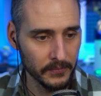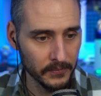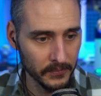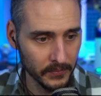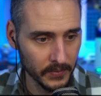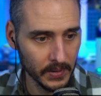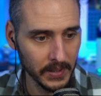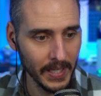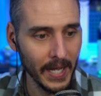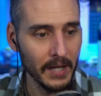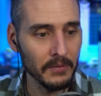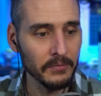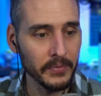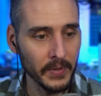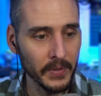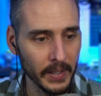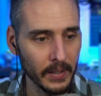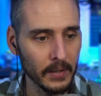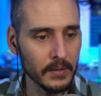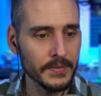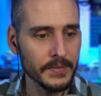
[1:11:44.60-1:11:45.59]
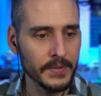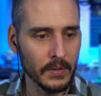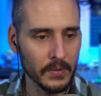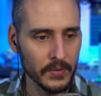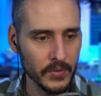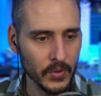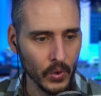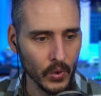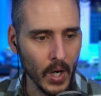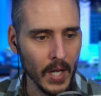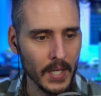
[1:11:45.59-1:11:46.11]
Cloudflare Zero
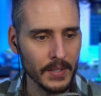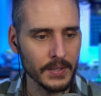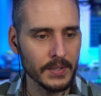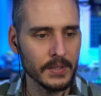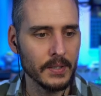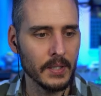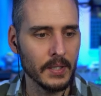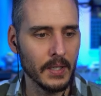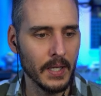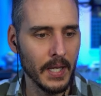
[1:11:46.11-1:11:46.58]
Trust